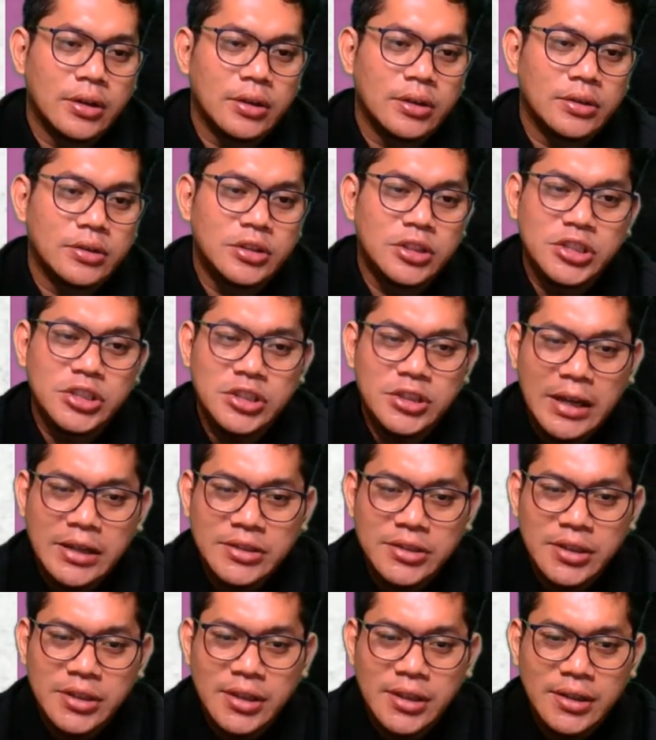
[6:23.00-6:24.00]

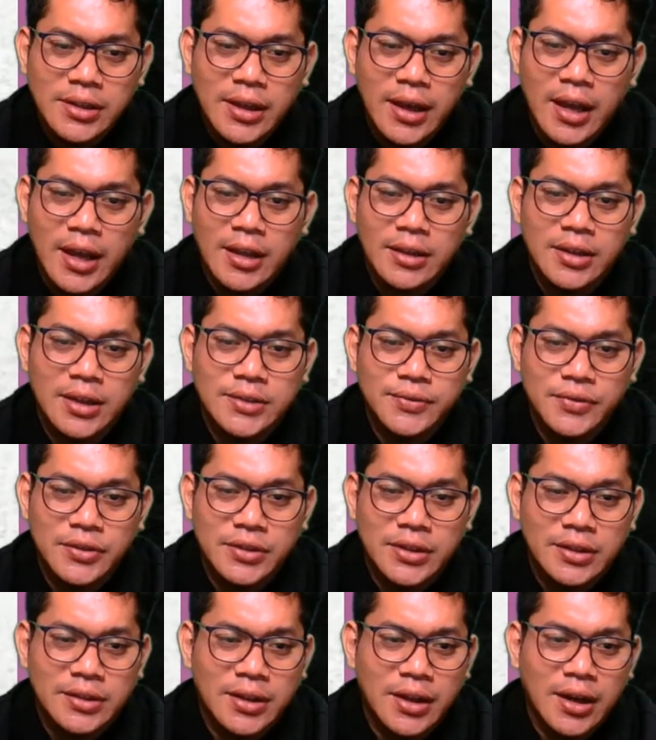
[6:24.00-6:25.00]
Digitizing and transfer
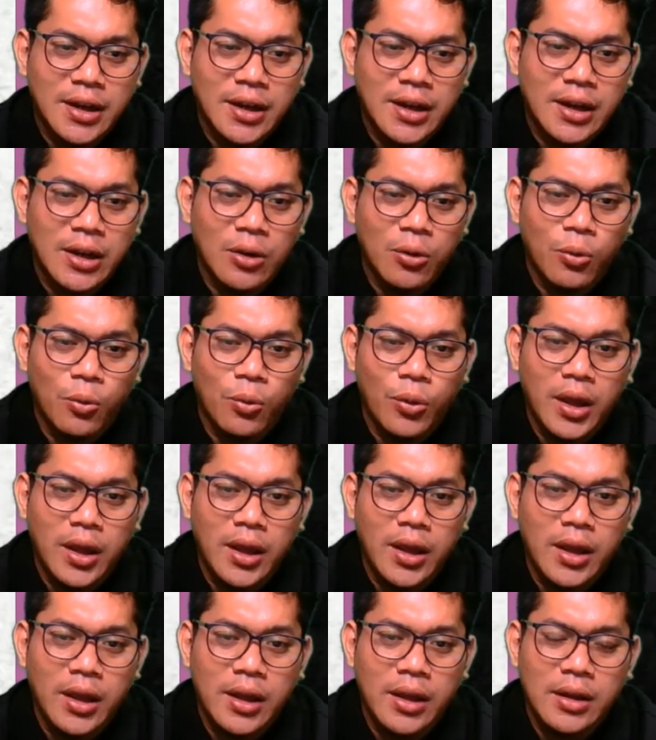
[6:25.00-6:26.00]
data,
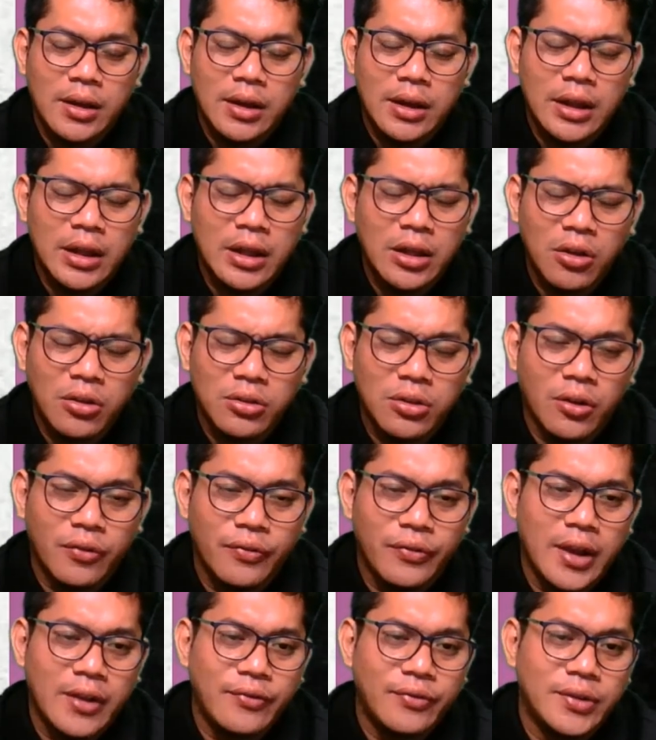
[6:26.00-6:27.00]
where a lot of
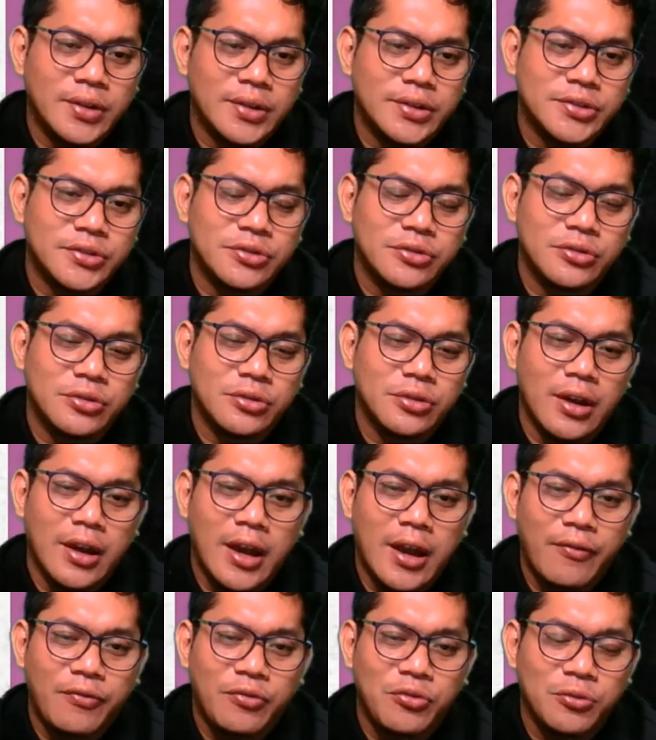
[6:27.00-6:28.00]
efforts
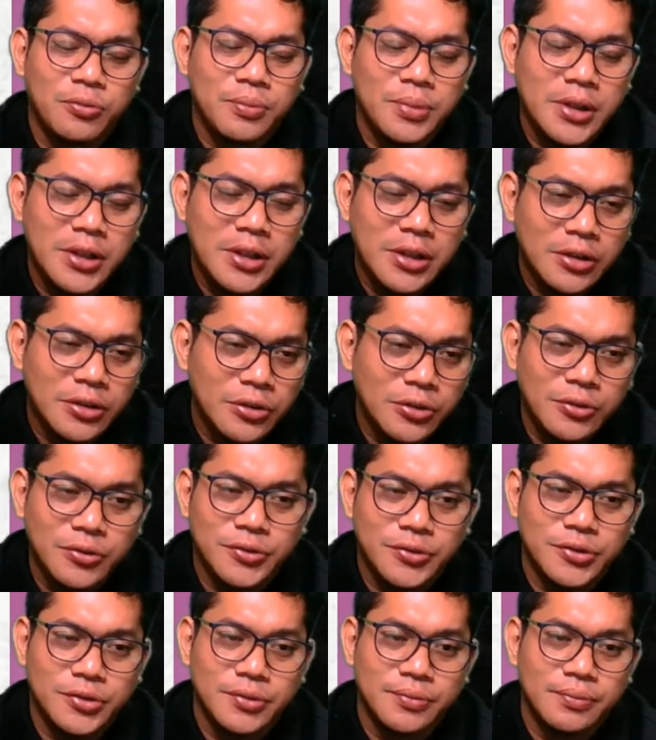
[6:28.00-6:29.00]
have to be
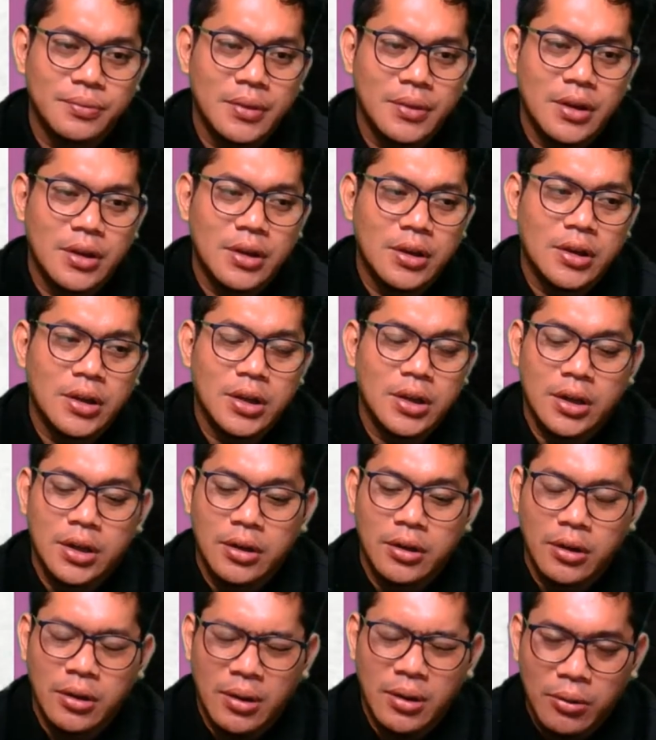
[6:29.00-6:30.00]
used,
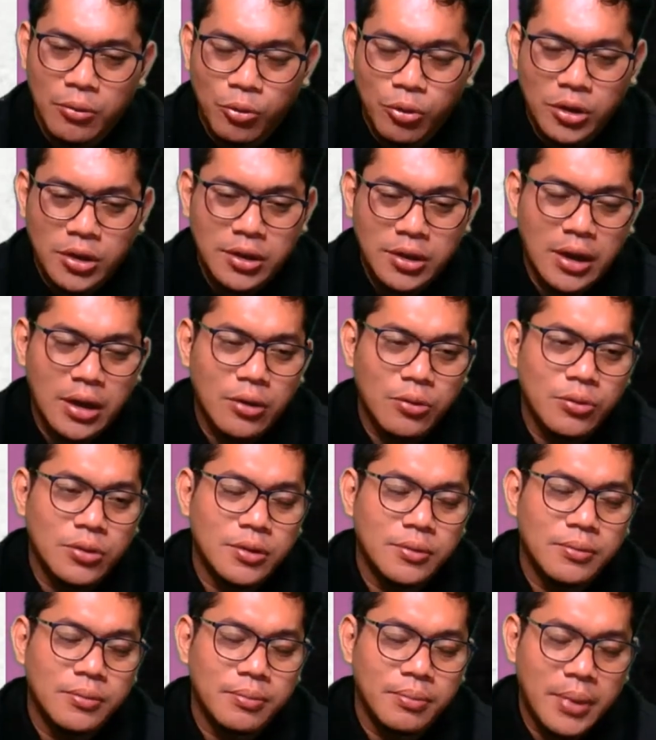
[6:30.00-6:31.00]
work hour,
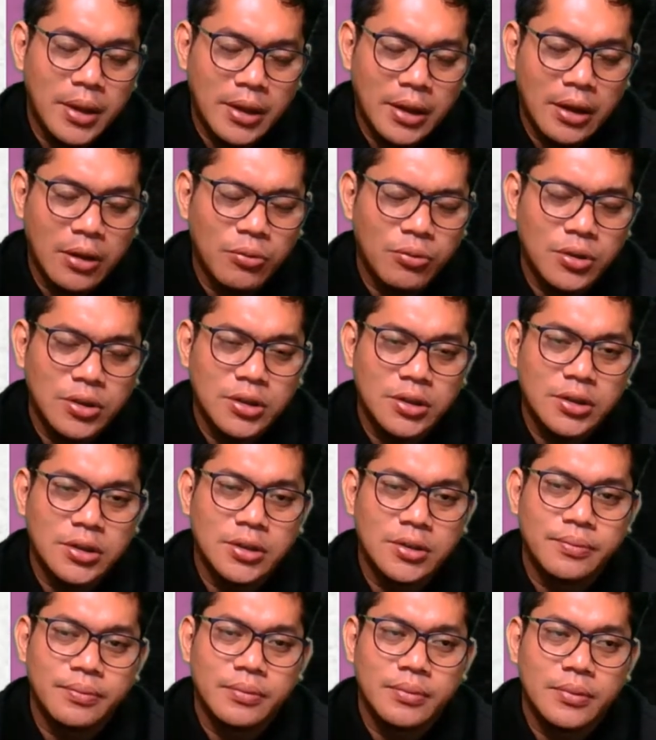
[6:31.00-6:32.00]
man hour,
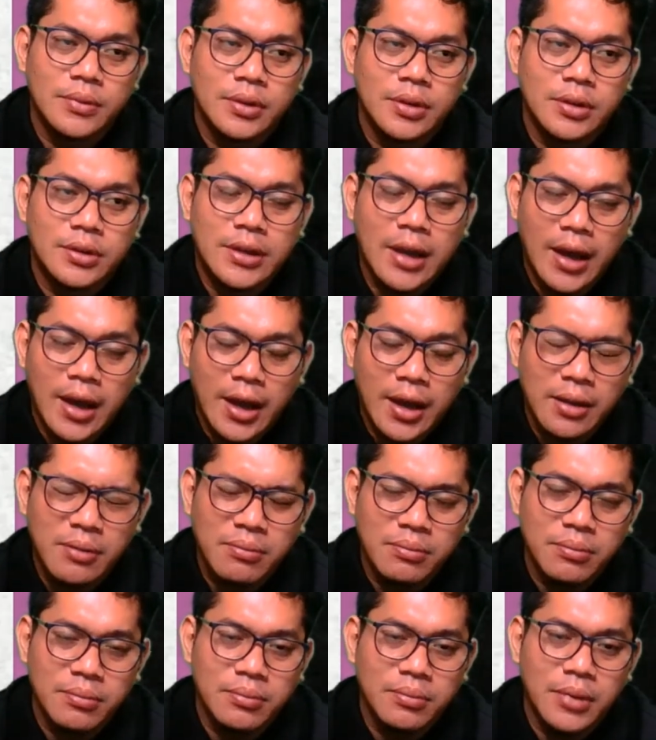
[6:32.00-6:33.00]

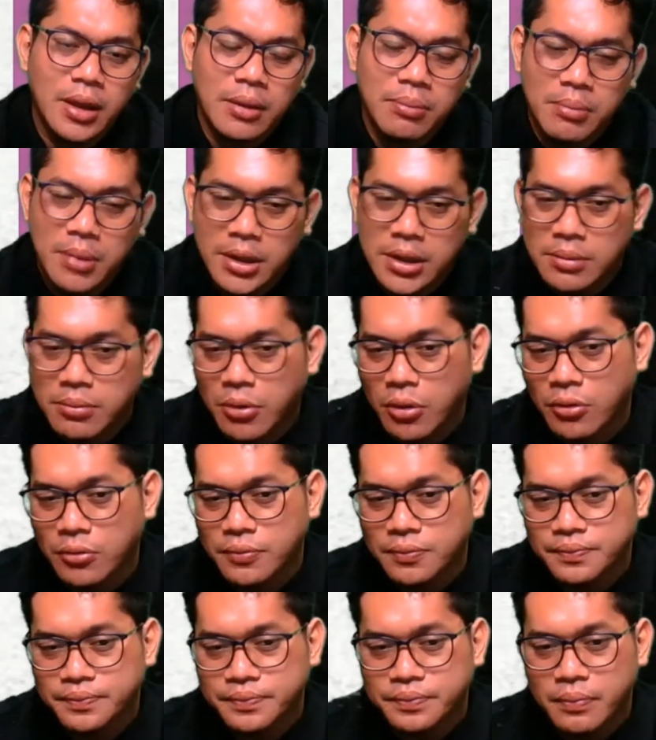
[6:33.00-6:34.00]
time, and many more.
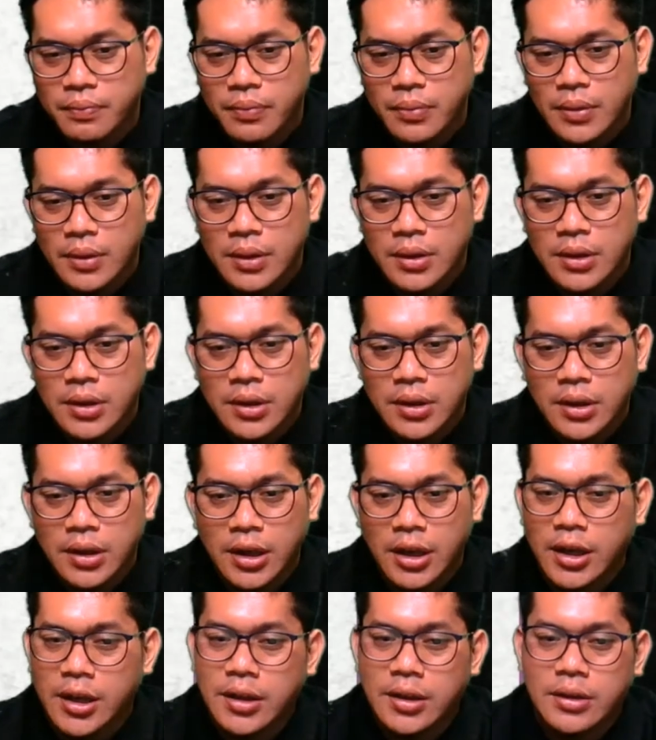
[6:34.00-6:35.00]

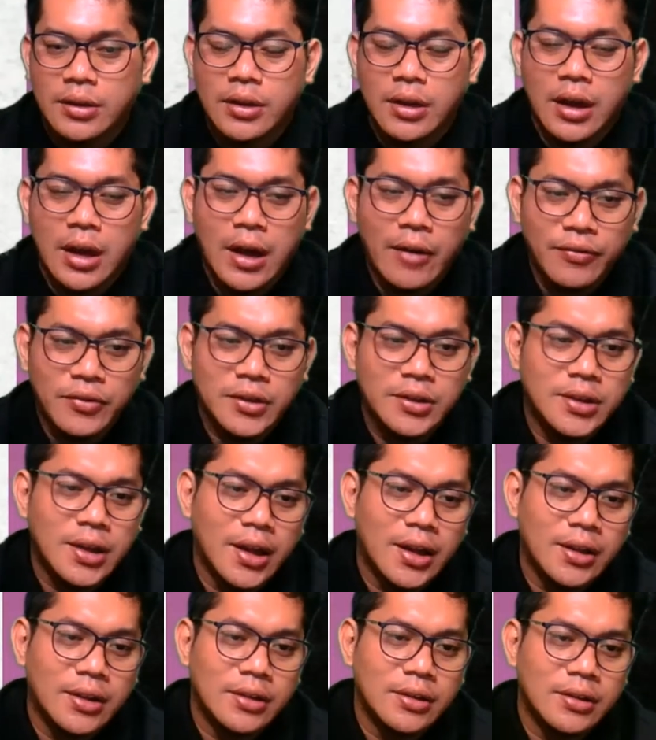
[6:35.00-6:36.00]
And after
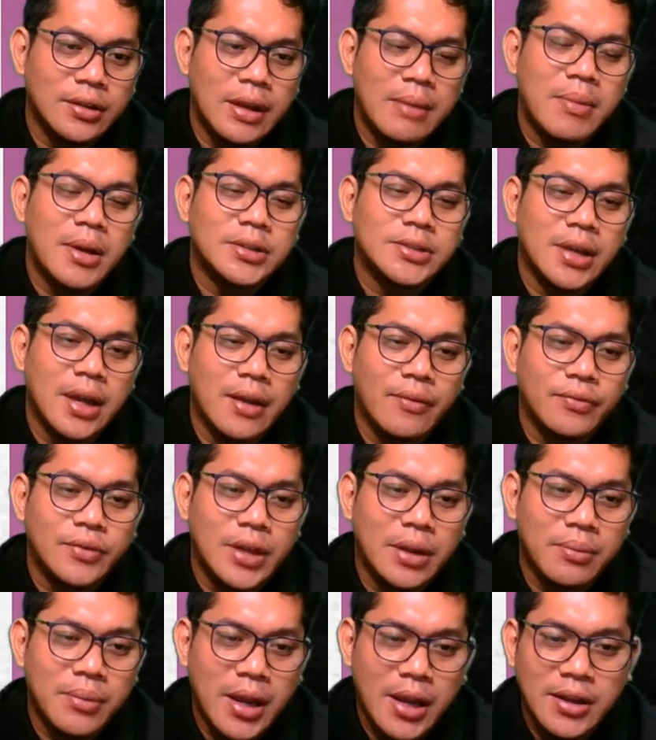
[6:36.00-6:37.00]
that, they must have
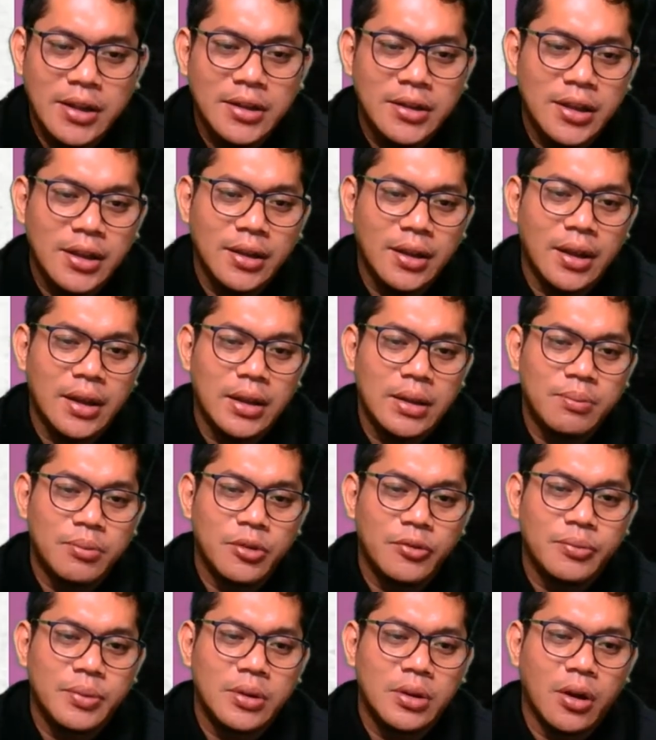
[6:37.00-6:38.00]
some editing and
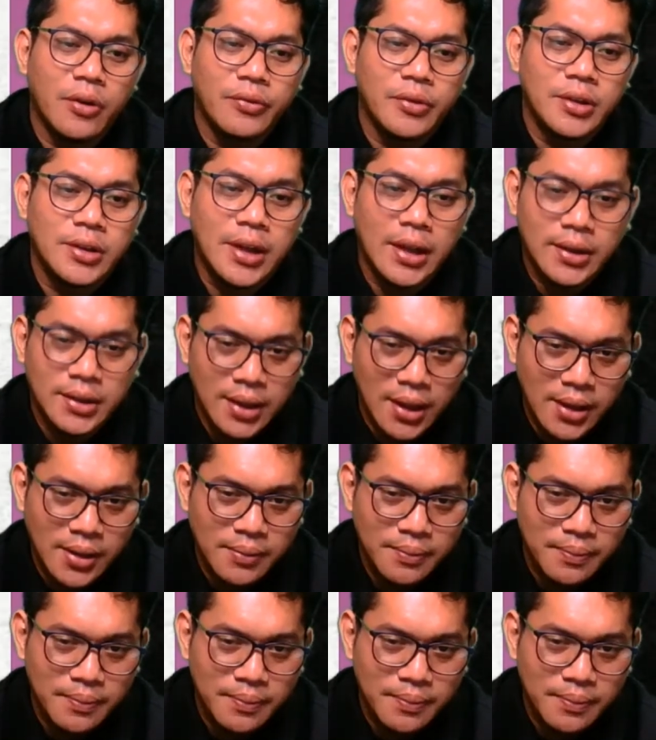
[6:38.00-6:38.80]
improvement of the data,